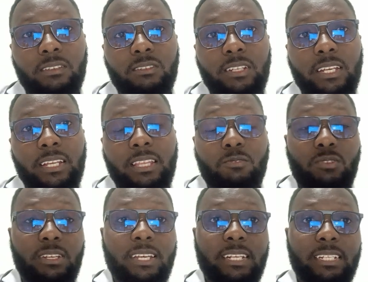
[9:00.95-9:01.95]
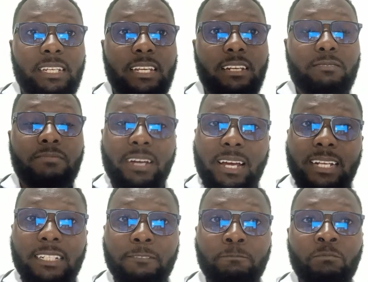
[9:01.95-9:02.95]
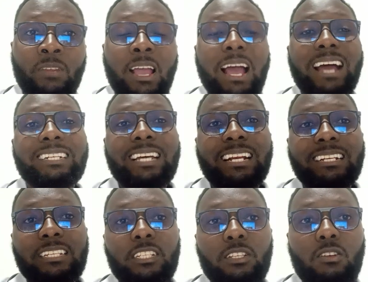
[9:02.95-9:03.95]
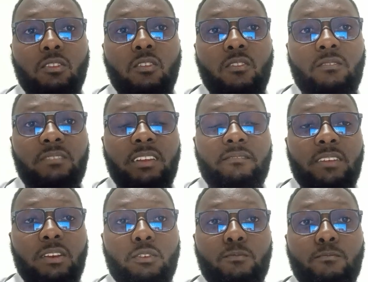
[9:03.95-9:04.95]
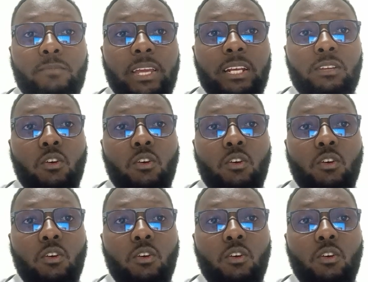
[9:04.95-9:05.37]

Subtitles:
Okay, they will get healed, but at a risk of development